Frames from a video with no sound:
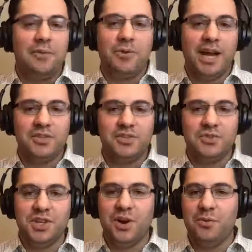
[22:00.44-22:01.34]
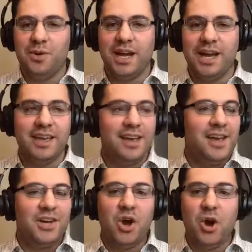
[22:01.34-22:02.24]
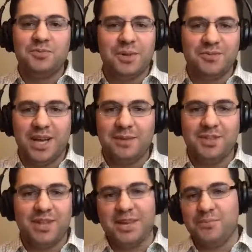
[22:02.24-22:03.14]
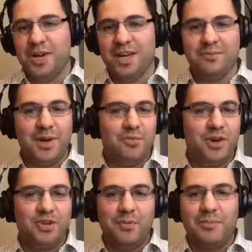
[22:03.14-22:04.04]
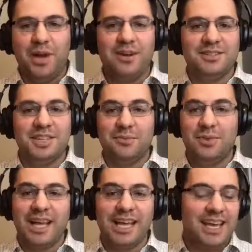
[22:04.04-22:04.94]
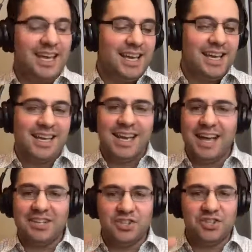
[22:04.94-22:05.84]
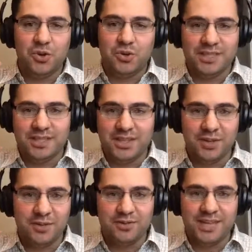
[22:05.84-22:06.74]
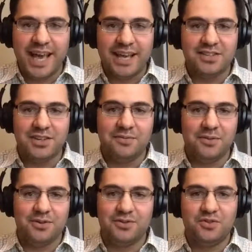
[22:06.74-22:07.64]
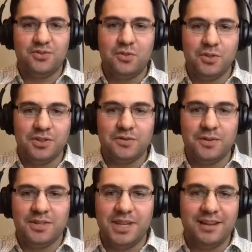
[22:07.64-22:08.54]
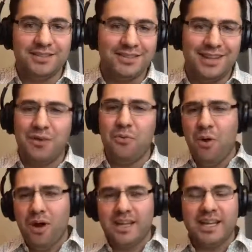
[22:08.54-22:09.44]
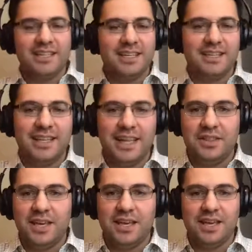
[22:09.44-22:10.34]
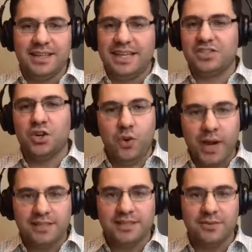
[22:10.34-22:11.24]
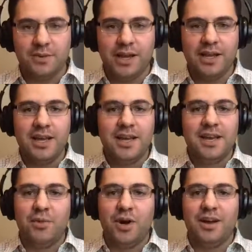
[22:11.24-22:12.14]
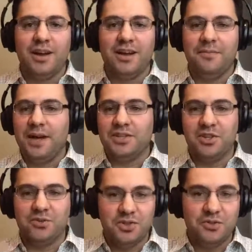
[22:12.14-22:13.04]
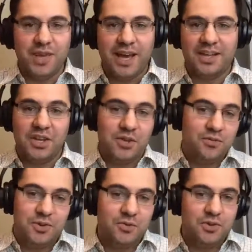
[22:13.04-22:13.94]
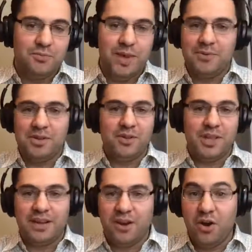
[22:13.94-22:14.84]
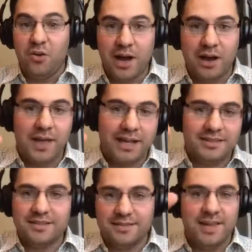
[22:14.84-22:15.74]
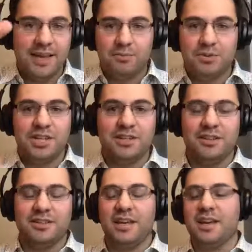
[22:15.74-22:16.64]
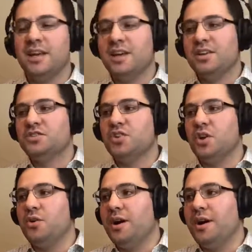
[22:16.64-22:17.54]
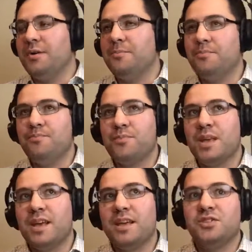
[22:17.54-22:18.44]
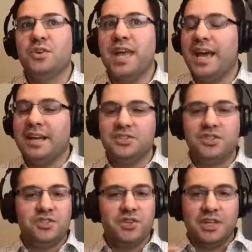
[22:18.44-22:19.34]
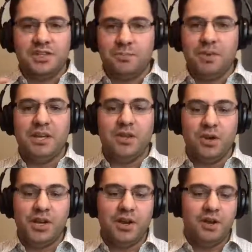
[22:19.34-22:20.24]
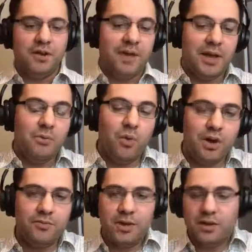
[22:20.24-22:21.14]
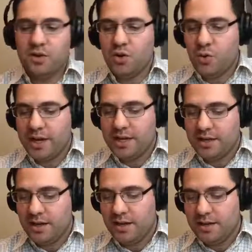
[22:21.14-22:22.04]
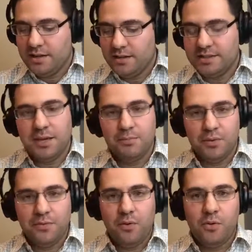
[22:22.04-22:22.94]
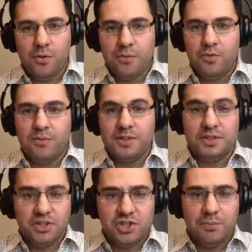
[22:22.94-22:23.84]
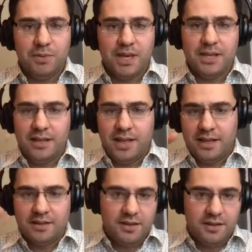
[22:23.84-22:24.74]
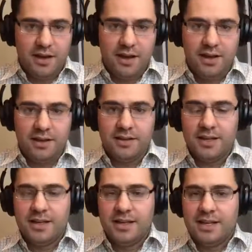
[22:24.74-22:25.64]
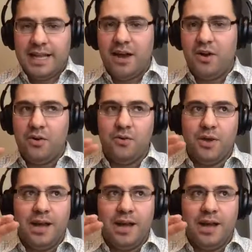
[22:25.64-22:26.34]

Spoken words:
when when I go up sometimes to like my brother and my parents, and I'm like, I just sold this little gadget for $250, and they're like, what? And then they think that's crazy, right? But if I showed you that, you would maybe know that, oh wow, that's that particular thing. So yeah, it's a big learning curve. And one real quick tip before we move into shipping and how